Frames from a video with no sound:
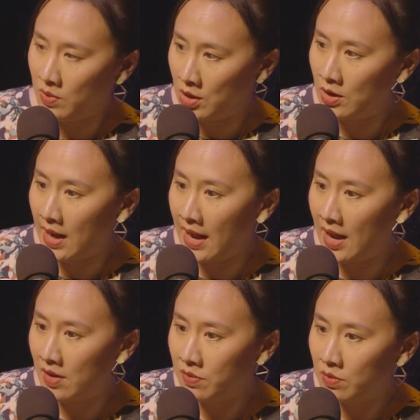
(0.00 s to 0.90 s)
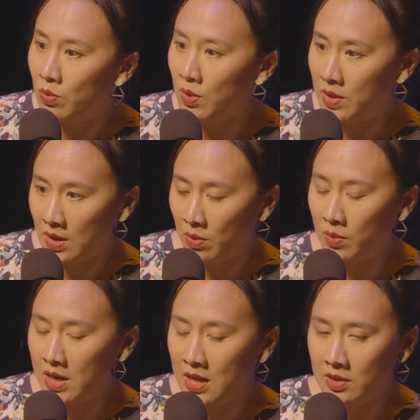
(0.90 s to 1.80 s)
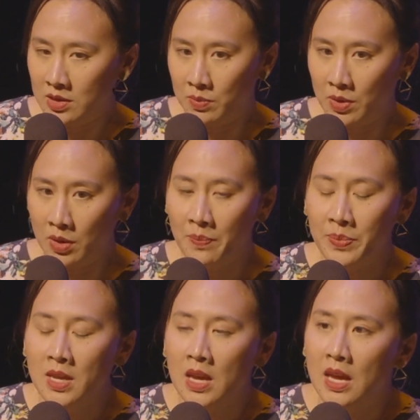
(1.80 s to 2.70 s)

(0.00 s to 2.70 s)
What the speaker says: the reader to have when they were reading this book.